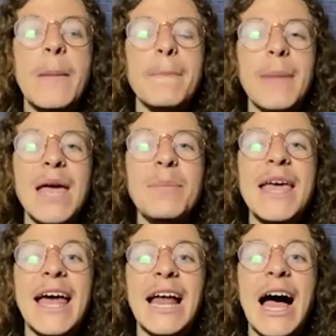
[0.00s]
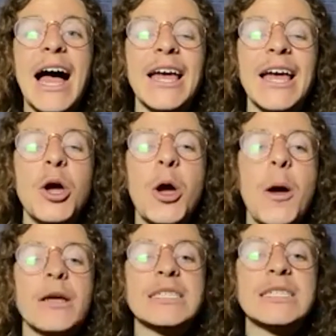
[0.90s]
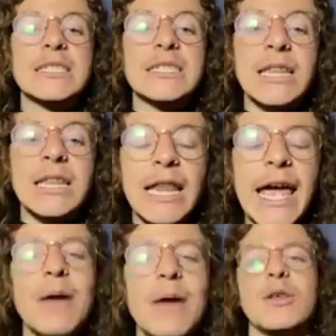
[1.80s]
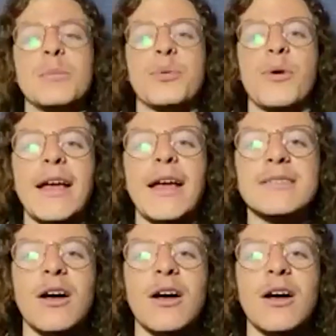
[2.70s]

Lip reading: maybe had I slammed the brakes